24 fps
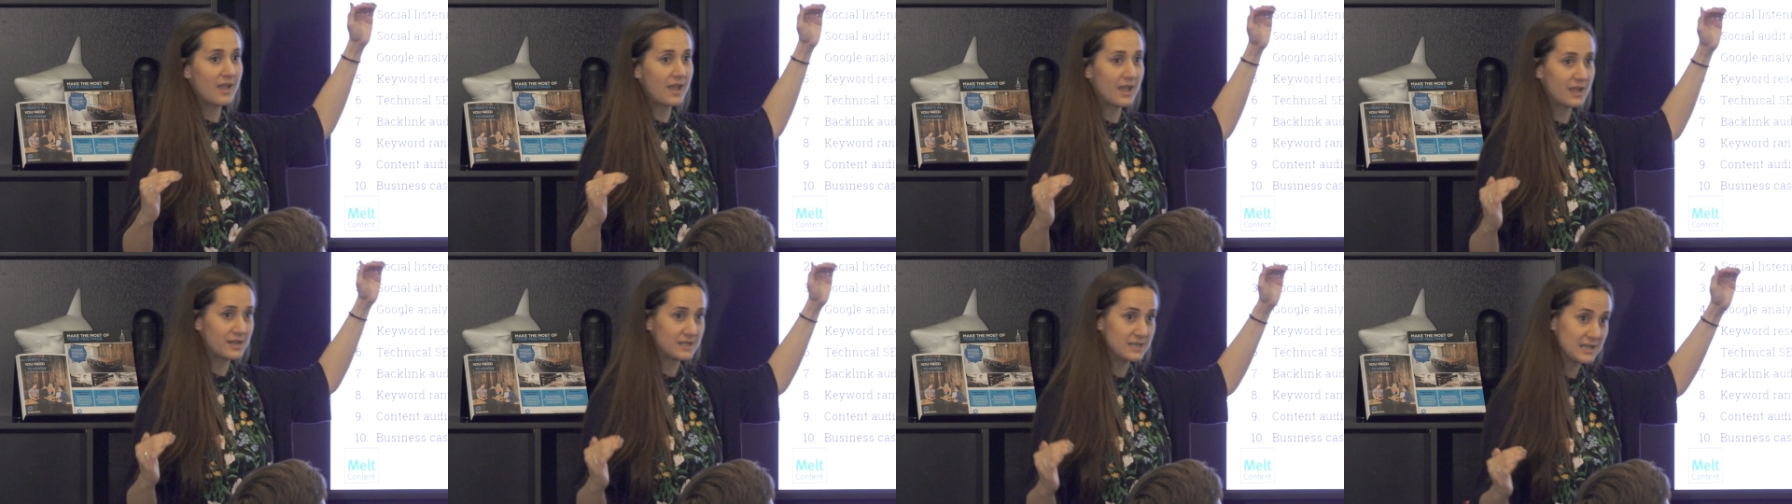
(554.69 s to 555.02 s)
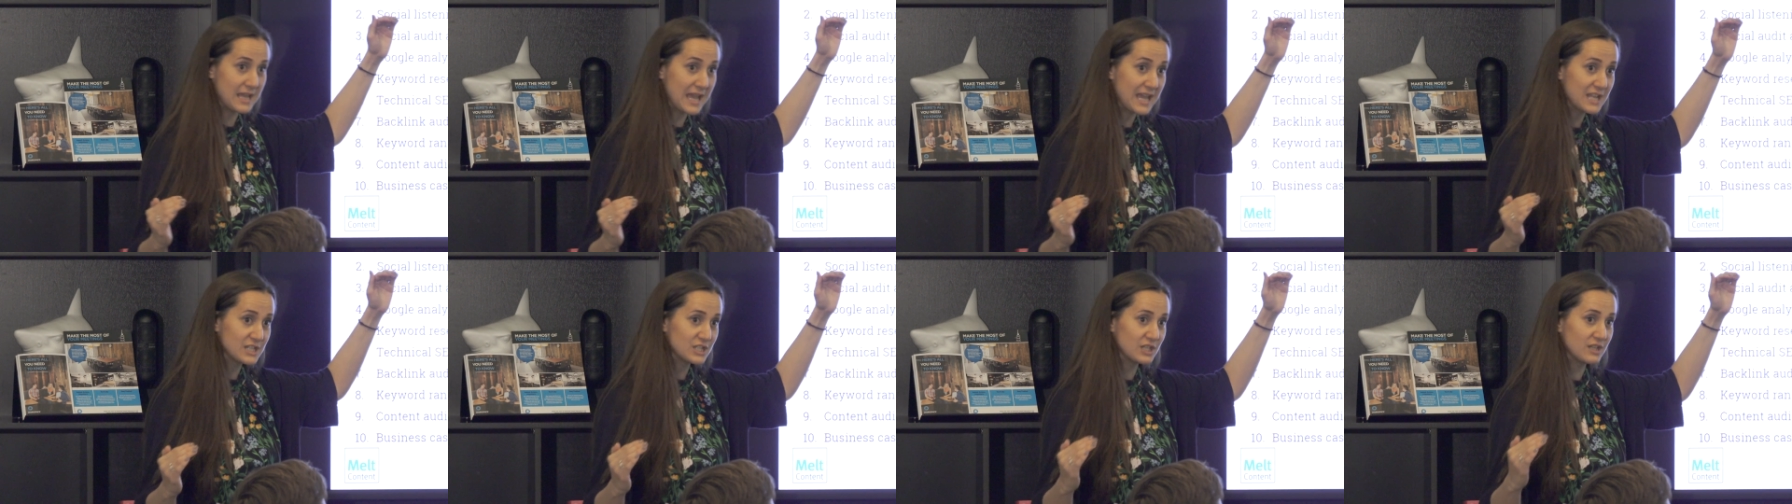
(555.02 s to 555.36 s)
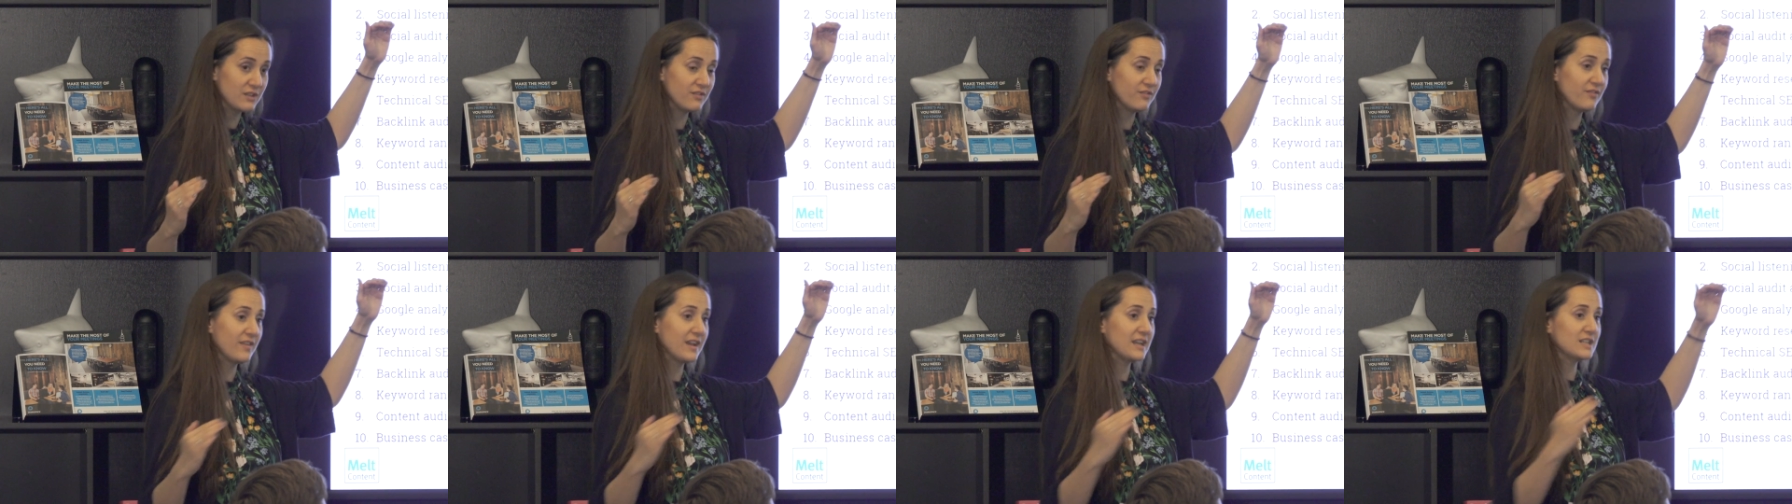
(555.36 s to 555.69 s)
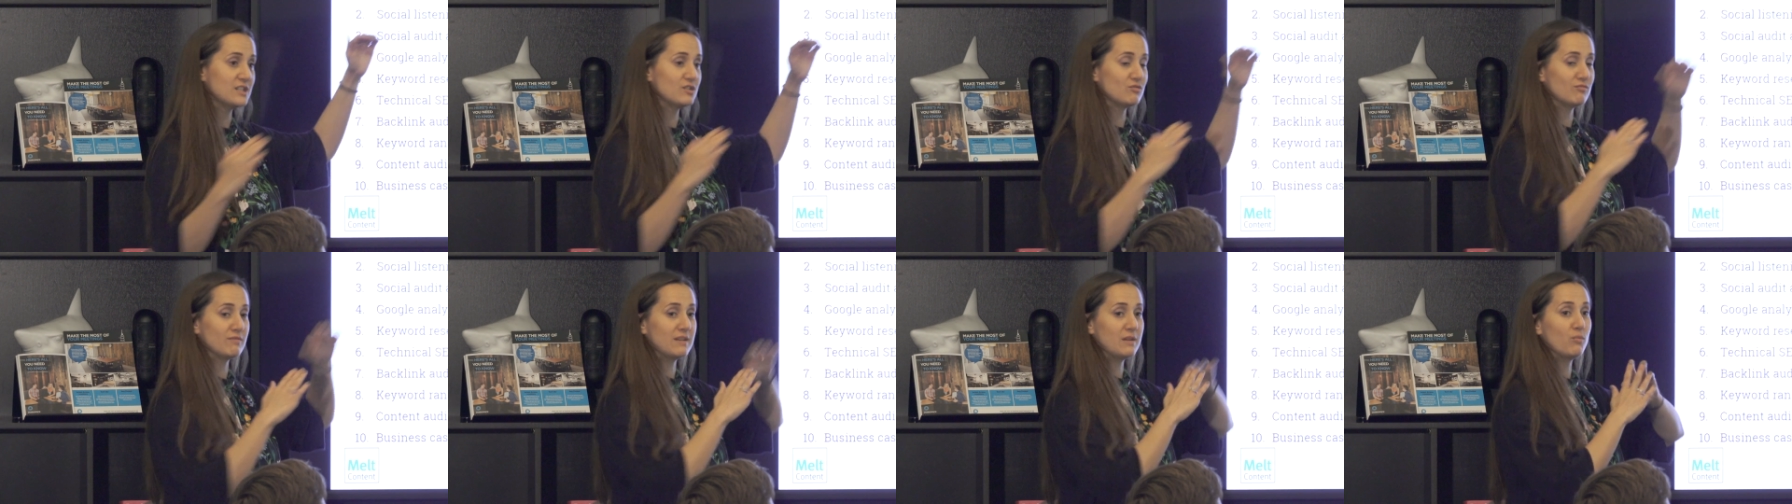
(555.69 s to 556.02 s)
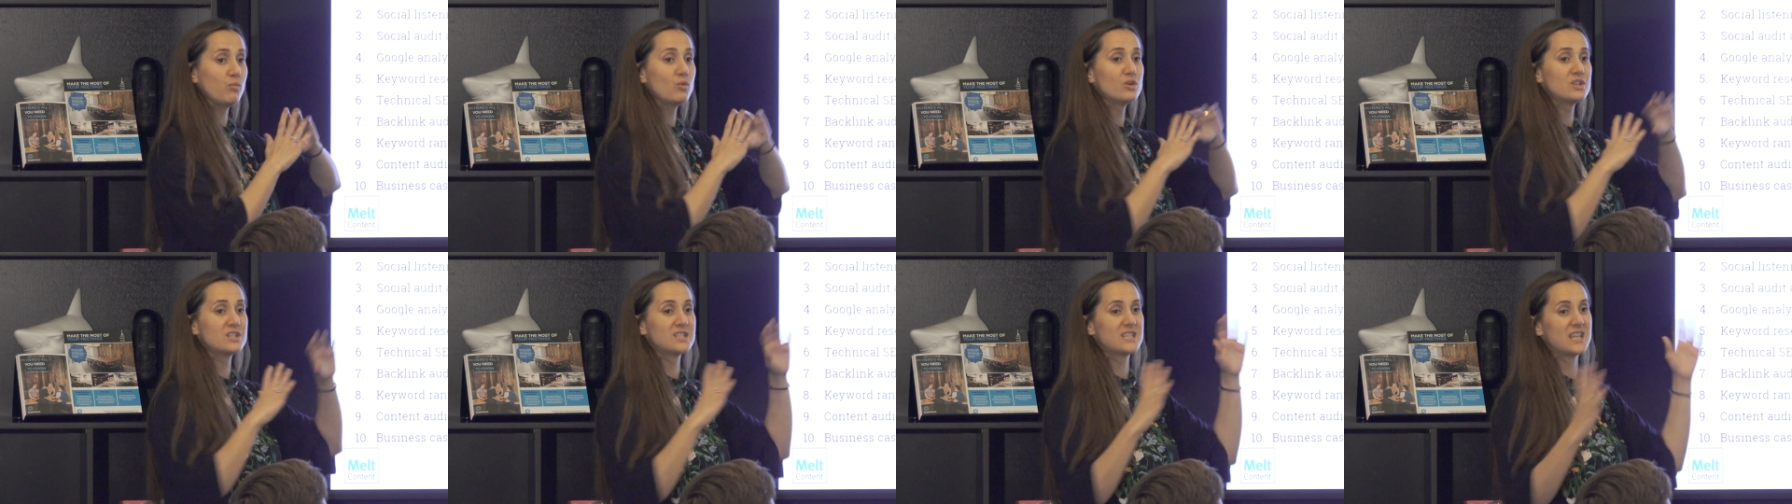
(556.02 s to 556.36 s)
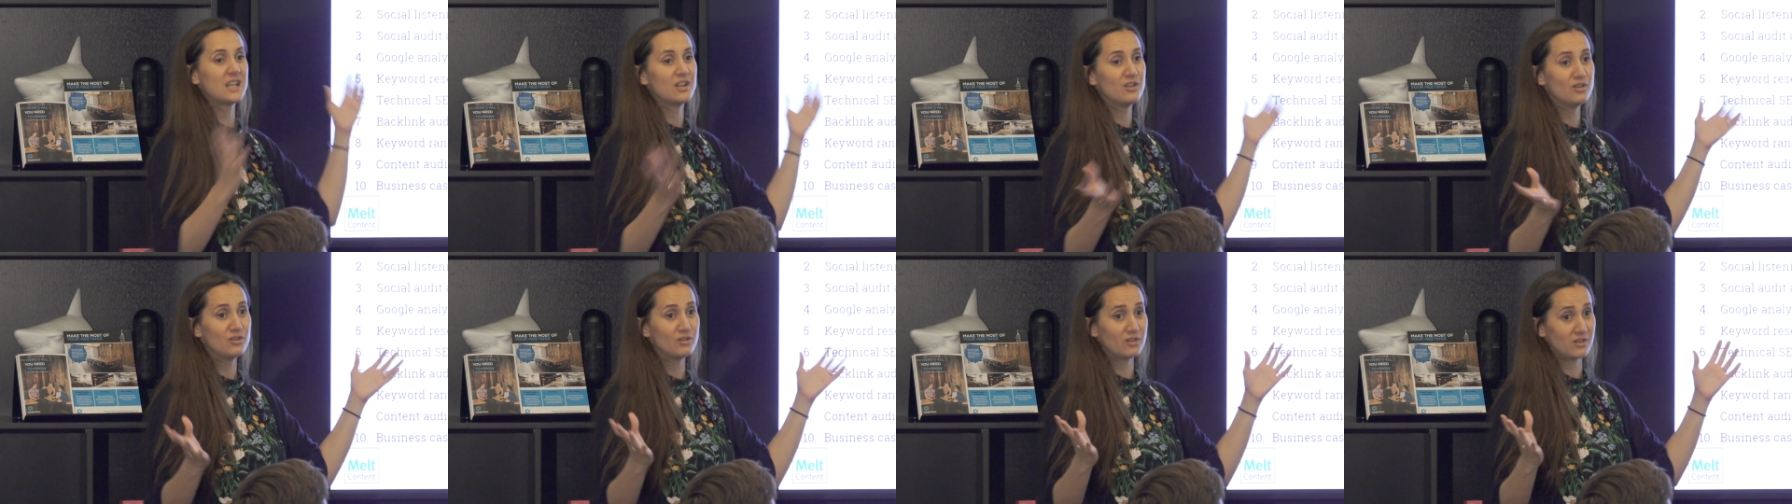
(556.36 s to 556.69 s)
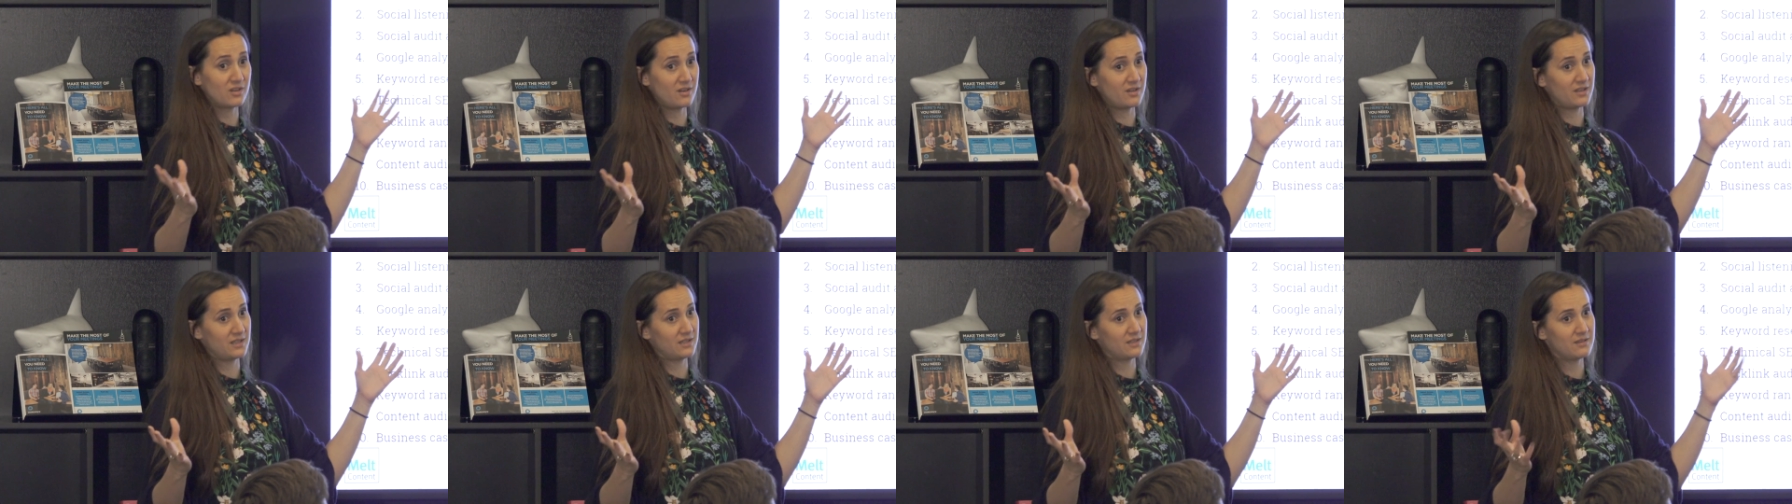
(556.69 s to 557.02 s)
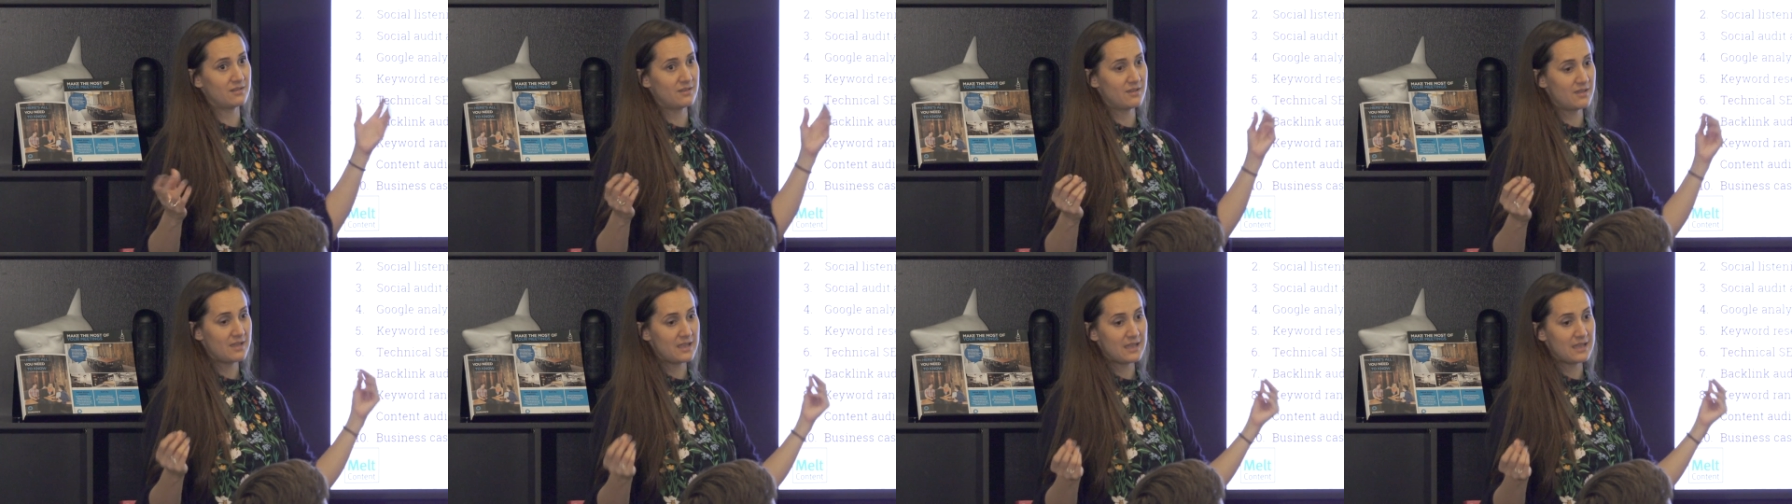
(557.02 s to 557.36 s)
and actually factor in what does that look like